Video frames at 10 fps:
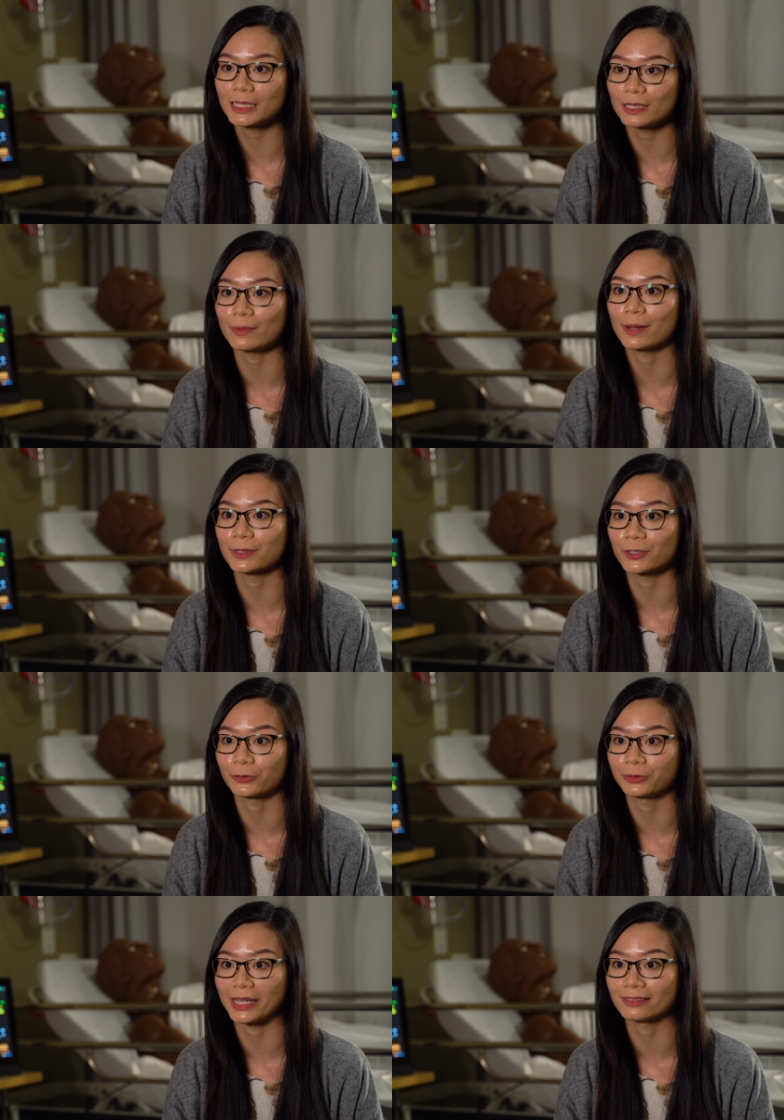to be able to
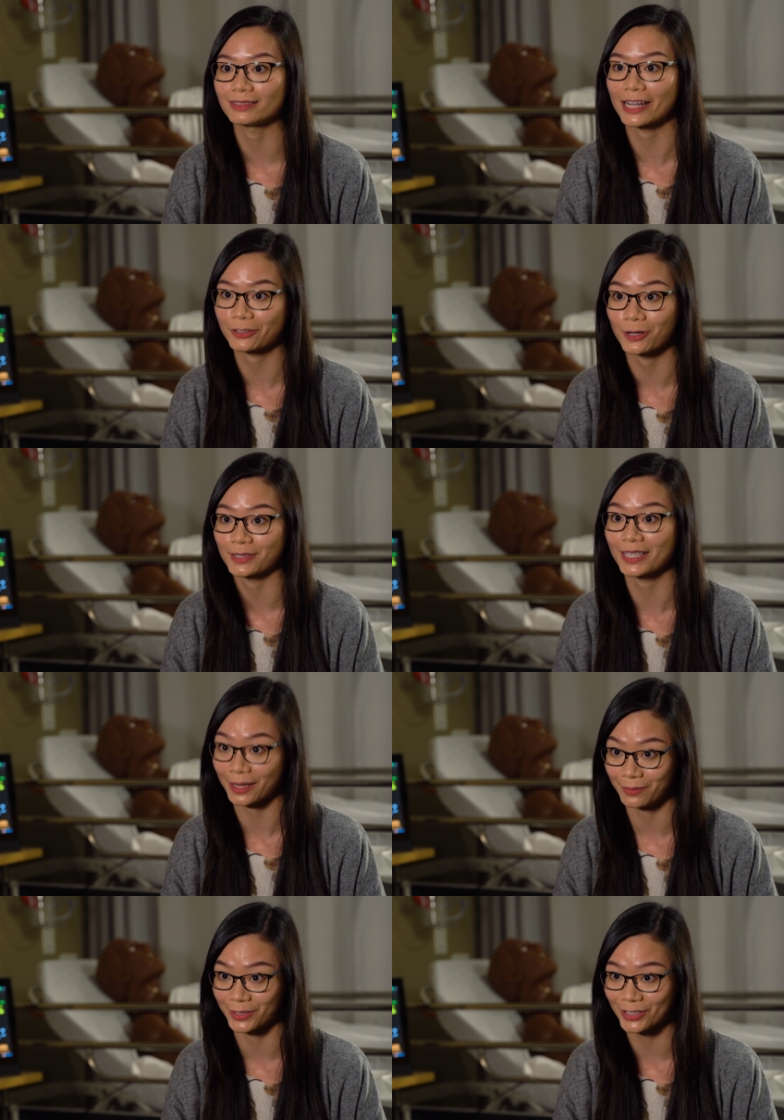create diagnostic
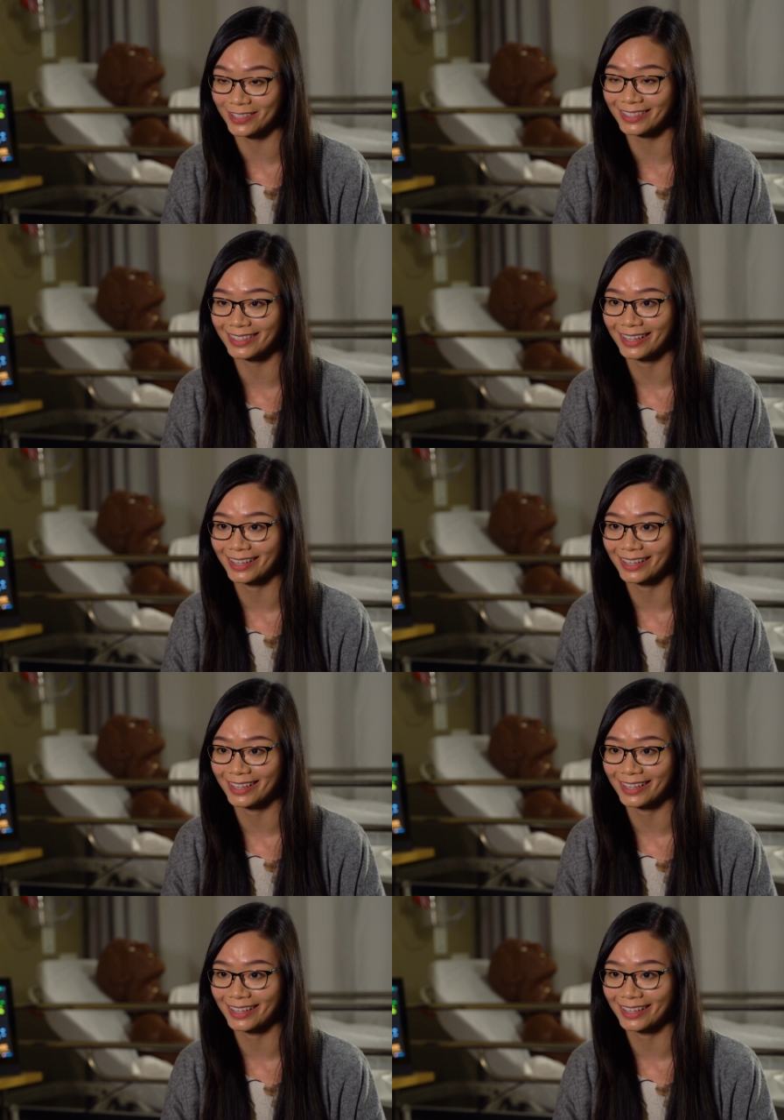images.